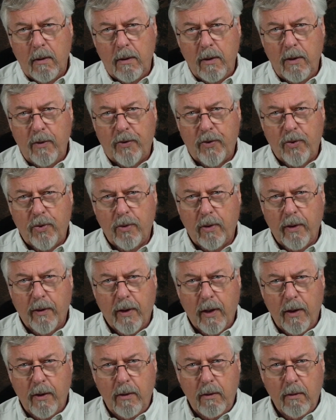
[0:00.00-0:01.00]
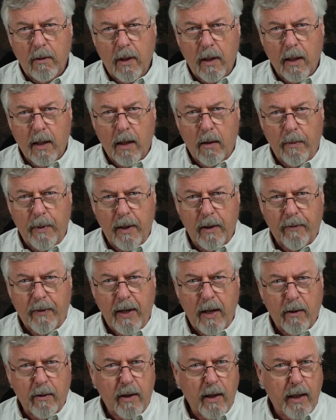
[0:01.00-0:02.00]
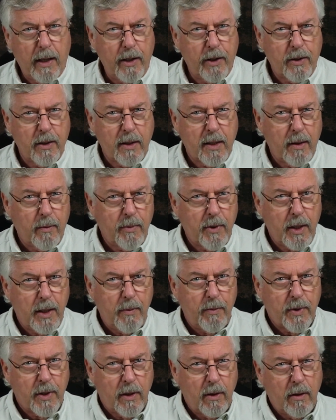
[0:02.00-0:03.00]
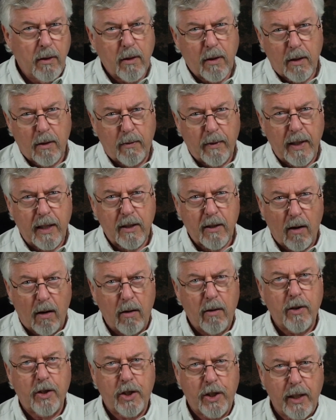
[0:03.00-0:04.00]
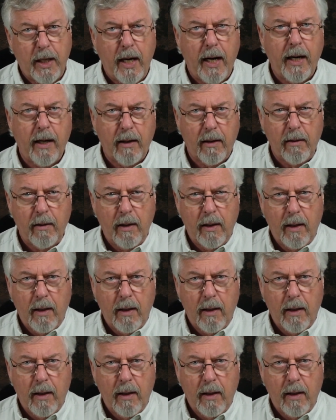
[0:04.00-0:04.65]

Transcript: You've sort of got to do a little bit of calculation sometimes and look, oh, well, that's a long shank.